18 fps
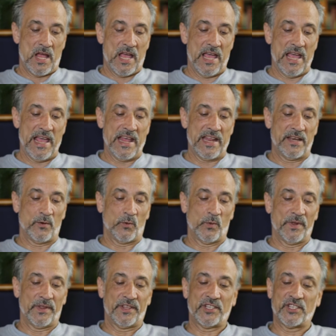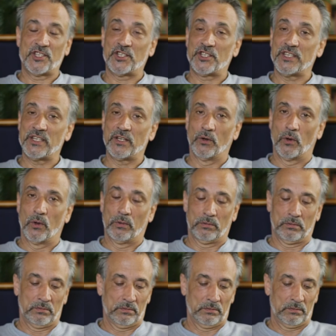and with
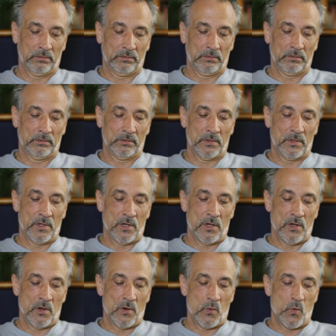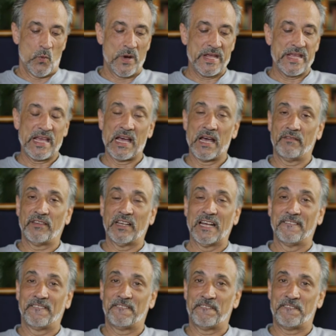Sheol we have
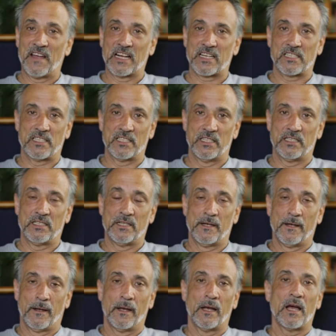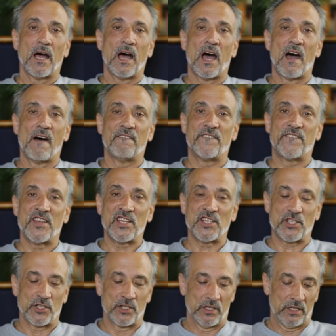effected a
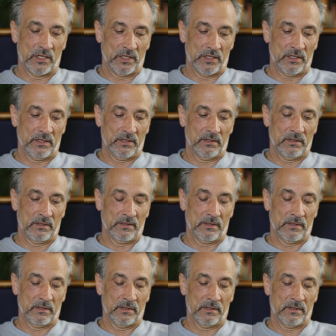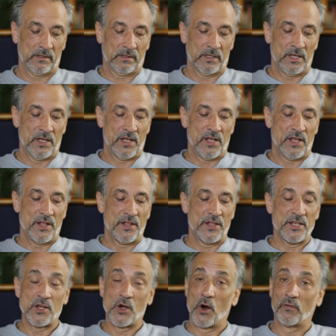vision.
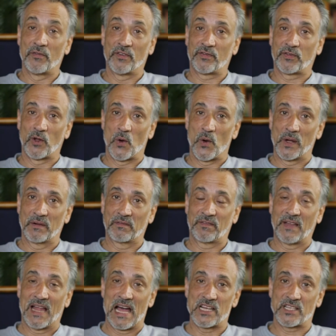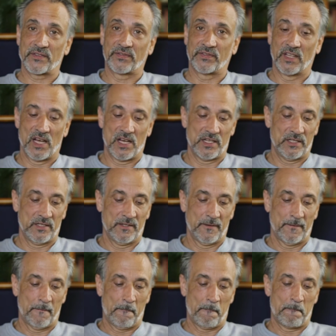The overflowing flash flood,
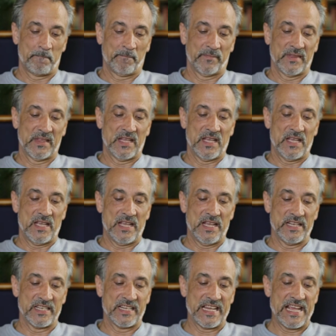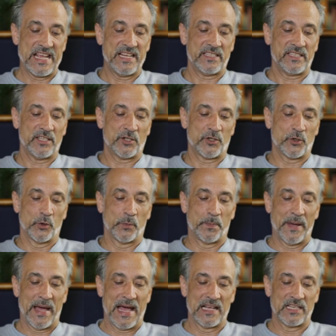in case it
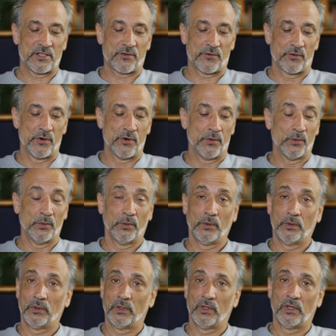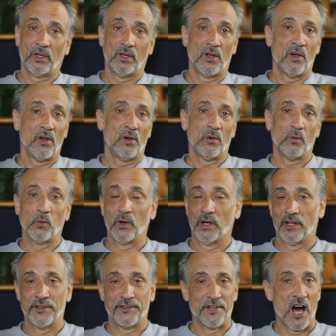should pass through,
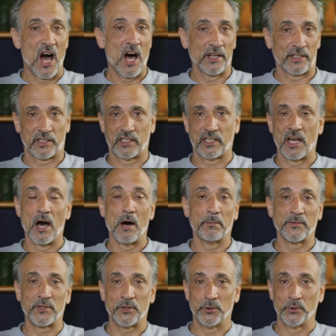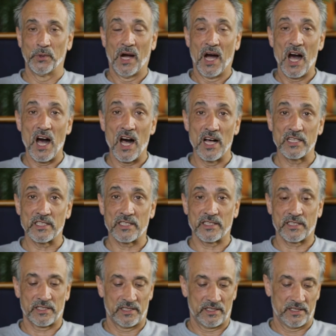will not come to
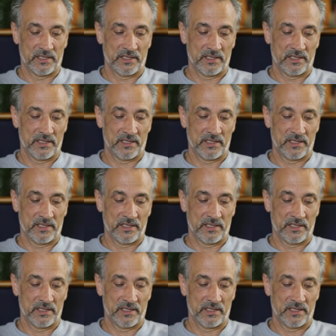us,